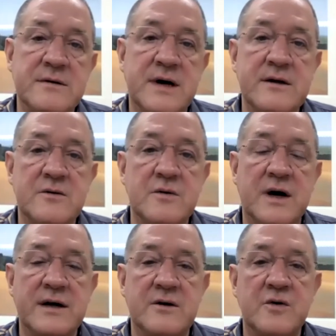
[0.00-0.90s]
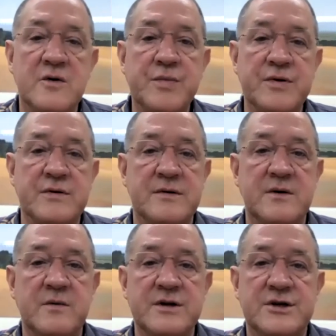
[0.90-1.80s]
I hope, I hope
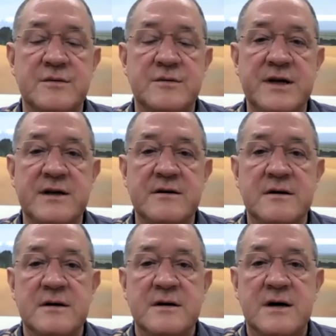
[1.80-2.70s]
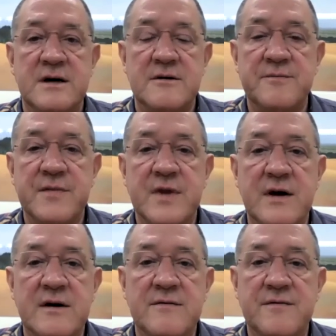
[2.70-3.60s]
that we should be um,
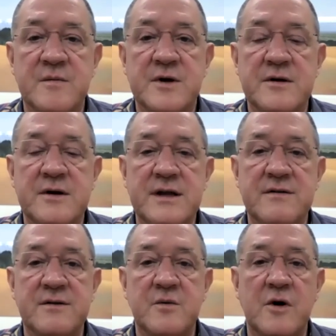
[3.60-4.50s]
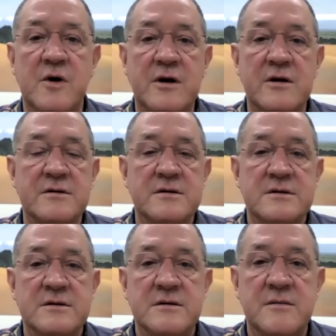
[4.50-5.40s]
uh, from underneath the water
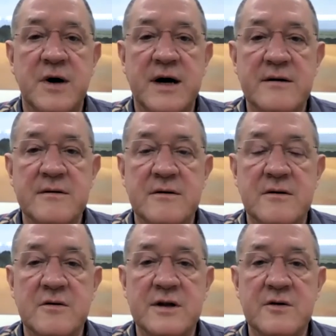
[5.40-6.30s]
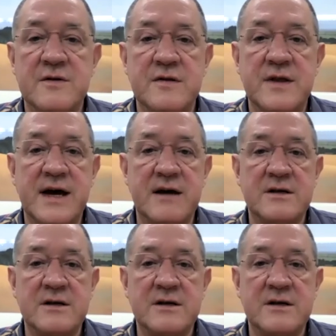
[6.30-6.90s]
by earlier than that.